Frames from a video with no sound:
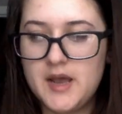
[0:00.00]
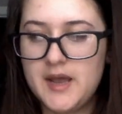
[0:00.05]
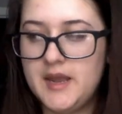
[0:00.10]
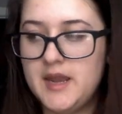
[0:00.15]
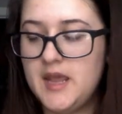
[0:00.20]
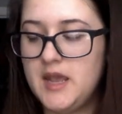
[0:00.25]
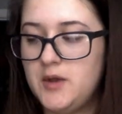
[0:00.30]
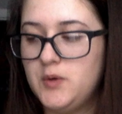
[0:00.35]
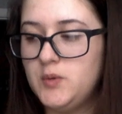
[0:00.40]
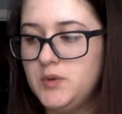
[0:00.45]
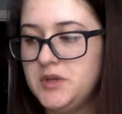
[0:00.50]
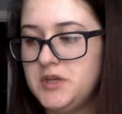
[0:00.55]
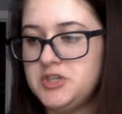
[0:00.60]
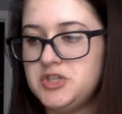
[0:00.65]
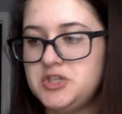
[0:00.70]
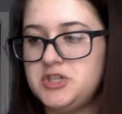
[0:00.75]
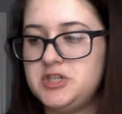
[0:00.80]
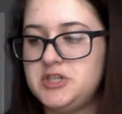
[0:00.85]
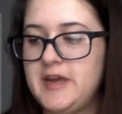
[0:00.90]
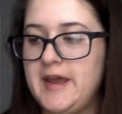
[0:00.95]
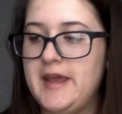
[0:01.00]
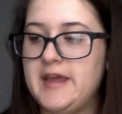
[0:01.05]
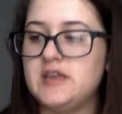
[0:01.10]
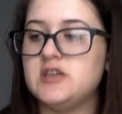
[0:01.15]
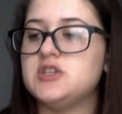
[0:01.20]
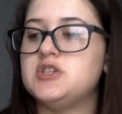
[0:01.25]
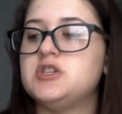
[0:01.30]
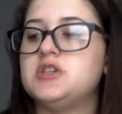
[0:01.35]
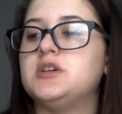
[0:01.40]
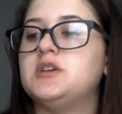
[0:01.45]
An equal
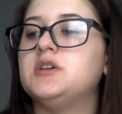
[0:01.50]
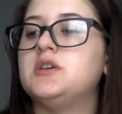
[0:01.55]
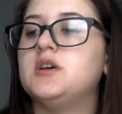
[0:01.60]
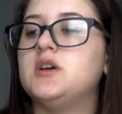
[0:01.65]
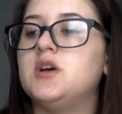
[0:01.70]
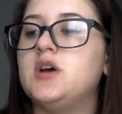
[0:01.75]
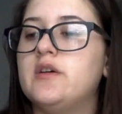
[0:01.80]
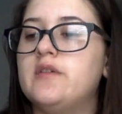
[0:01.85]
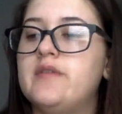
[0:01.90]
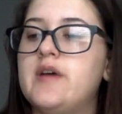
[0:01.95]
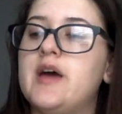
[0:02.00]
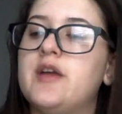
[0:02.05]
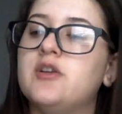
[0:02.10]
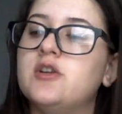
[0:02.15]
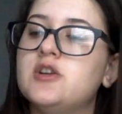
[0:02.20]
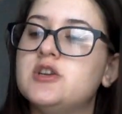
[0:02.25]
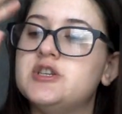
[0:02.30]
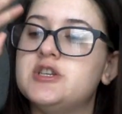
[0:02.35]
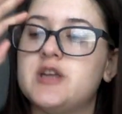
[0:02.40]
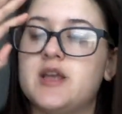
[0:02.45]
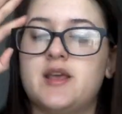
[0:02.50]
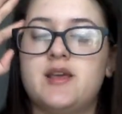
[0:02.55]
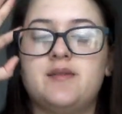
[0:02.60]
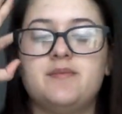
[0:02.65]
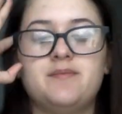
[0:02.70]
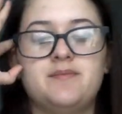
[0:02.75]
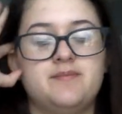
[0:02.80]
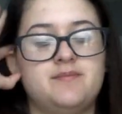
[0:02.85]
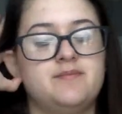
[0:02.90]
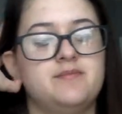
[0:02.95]
exchange of
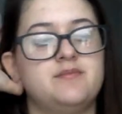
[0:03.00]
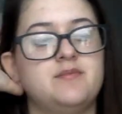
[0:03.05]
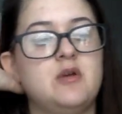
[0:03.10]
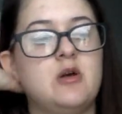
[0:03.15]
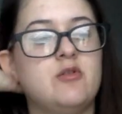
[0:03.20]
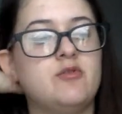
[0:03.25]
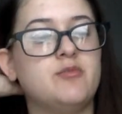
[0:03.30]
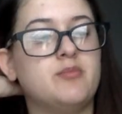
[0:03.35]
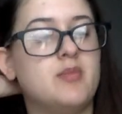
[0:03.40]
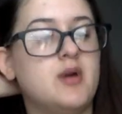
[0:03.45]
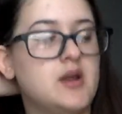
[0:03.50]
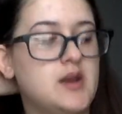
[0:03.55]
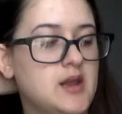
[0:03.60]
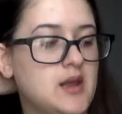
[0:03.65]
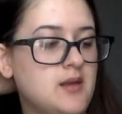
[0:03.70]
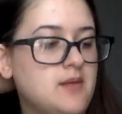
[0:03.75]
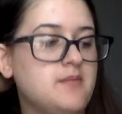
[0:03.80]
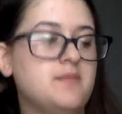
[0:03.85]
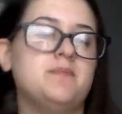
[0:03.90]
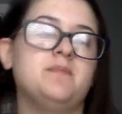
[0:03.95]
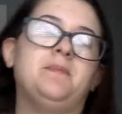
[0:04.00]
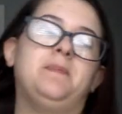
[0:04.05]
energy, of money.